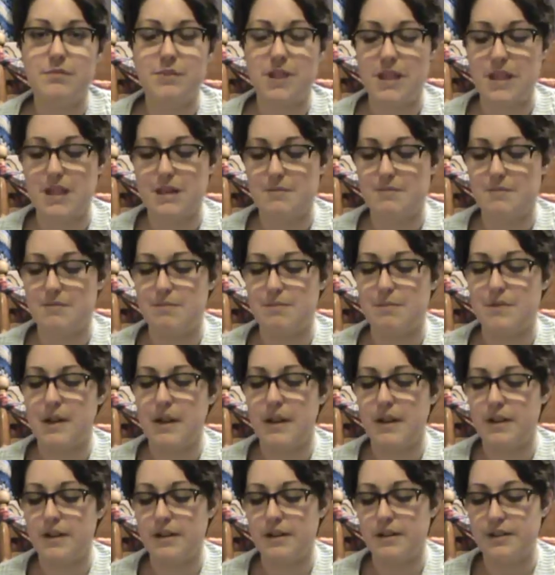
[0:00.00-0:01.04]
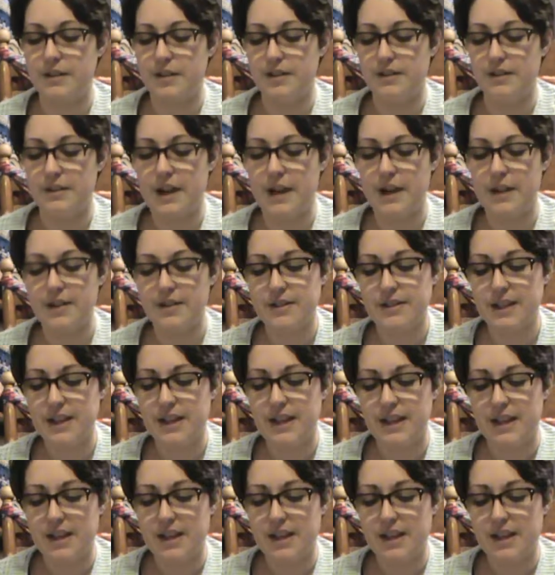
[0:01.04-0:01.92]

yarn dyers.